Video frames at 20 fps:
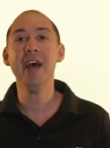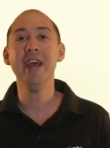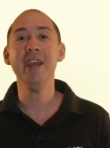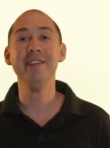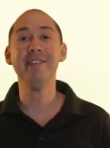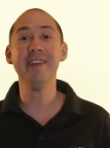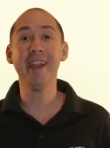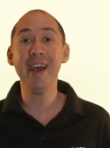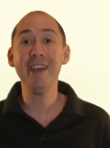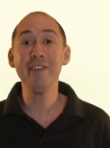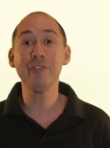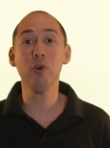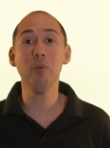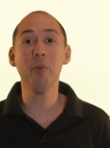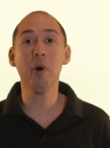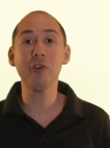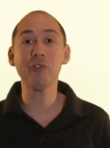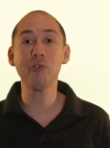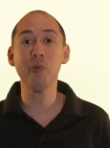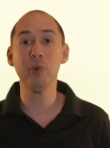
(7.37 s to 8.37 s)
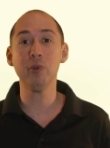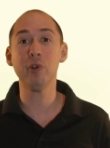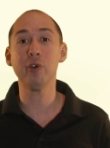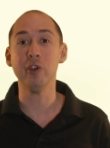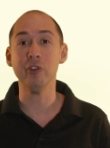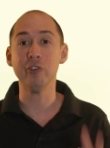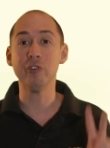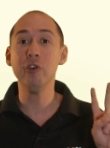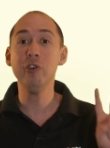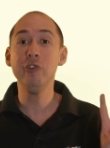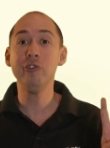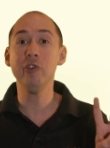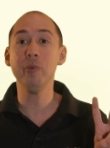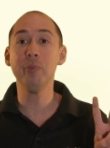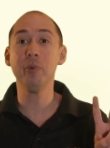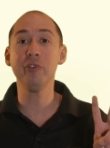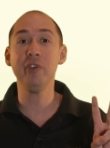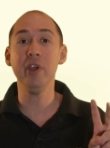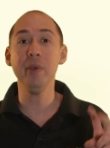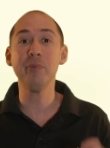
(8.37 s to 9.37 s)
In today's toolbox, we'll look at two
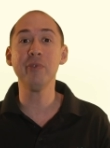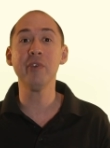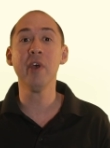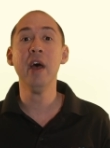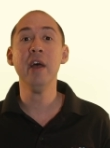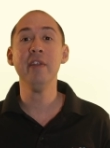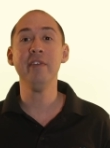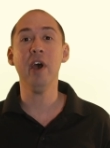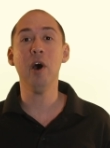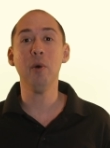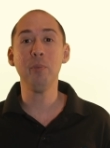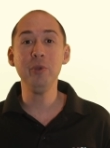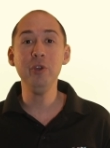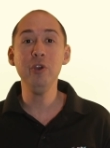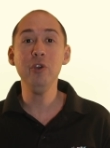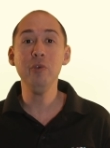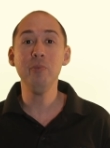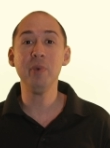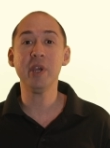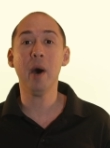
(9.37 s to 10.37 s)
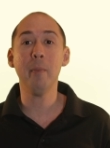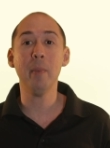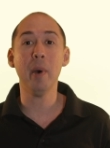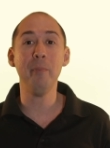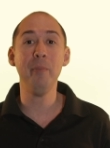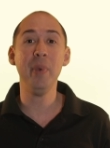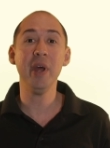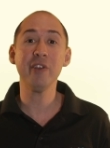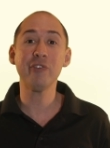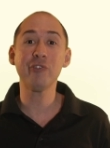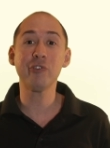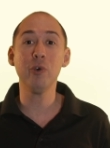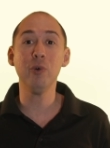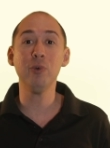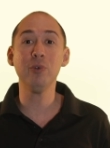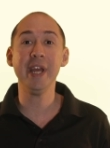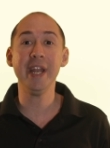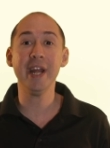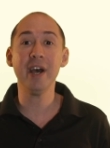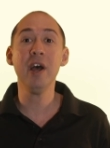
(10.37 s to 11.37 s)
simple tips to help you become a better school
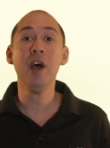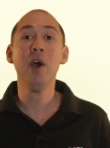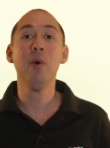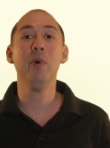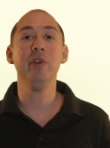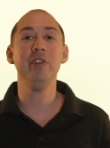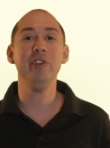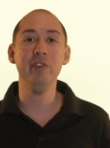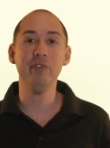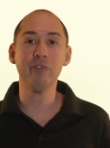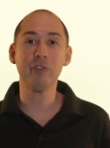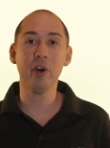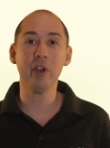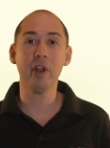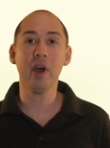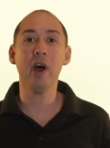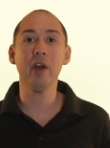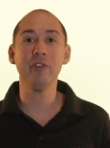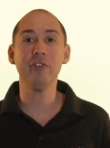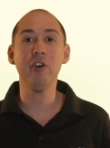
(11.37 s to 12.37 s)
leader, whether you've got a